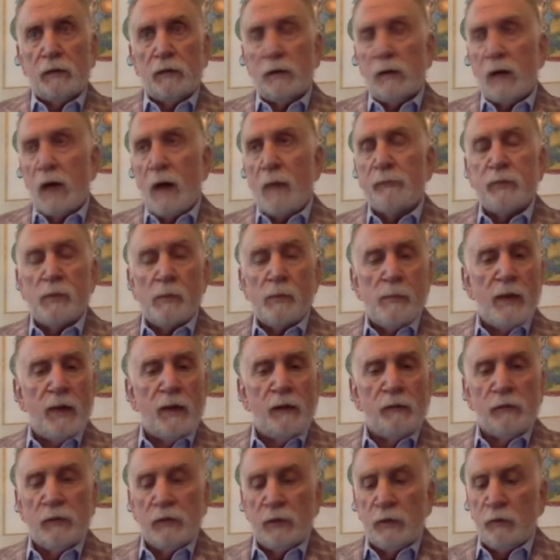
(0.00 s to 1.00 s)

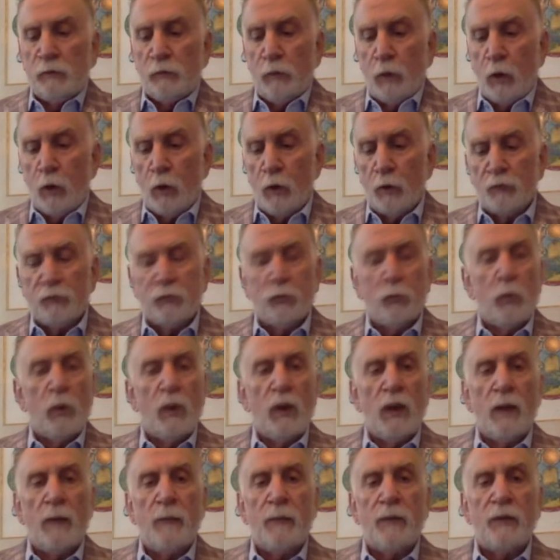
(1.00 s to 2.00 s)
complementary role to what I've